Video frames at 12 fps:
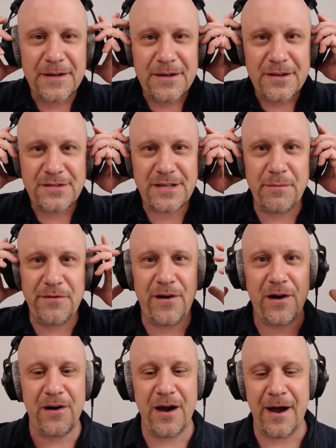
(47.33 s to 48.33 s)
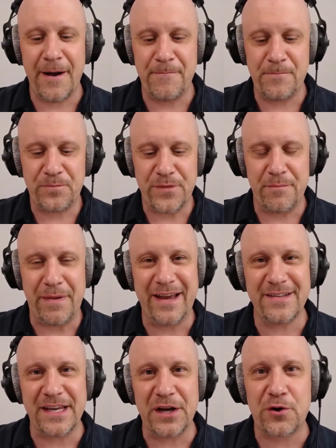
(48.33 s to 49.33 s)
Some of our
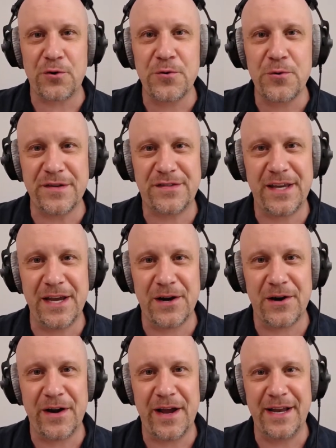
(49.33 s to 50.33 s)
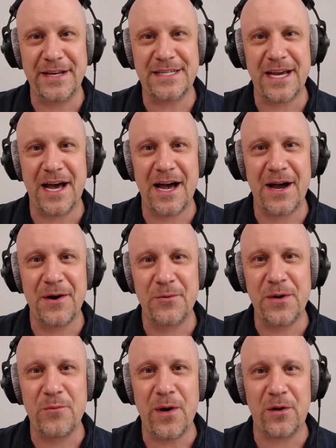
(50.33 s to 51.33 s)
amazing crew is here, and
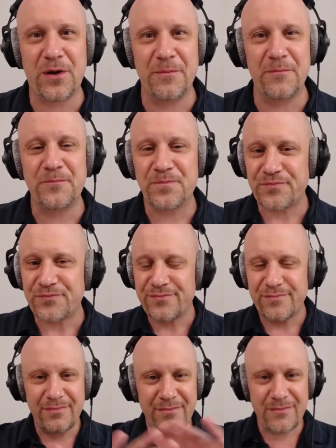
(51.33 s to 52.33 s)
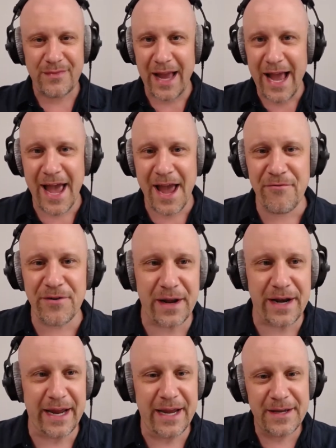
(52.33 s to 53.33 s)
we welcome
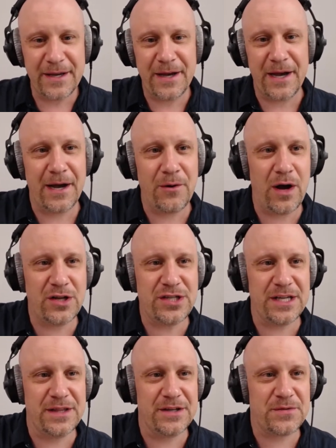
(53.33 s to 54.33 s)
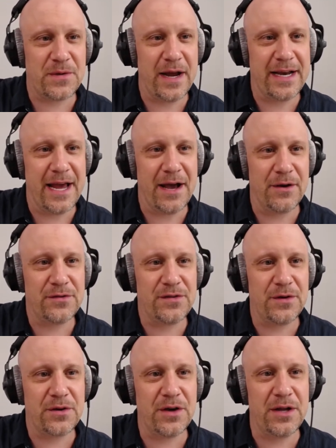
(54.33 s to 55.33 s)
everybody watching this right now.
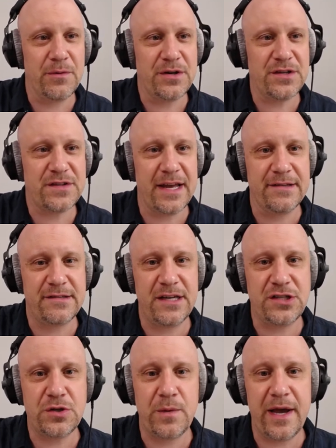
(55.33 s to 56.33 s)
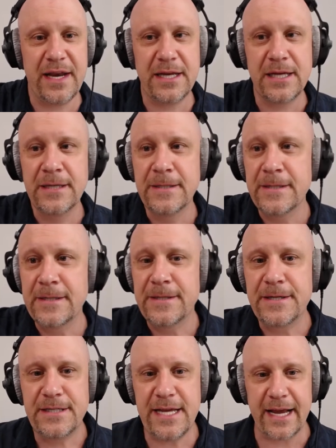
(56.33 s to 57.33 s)
So good. We're just getting situated.
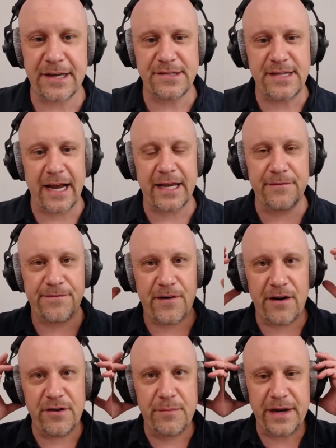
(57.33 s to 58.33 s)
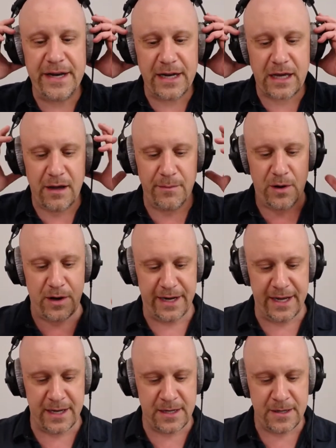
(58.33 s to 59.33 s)
Take a second for everybody to come on
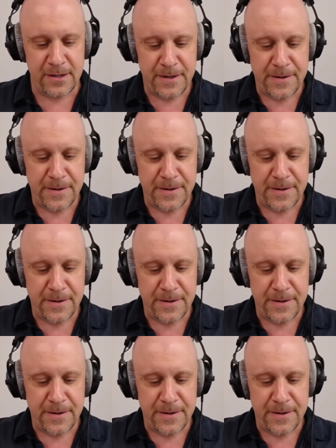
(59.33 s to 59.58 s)
in.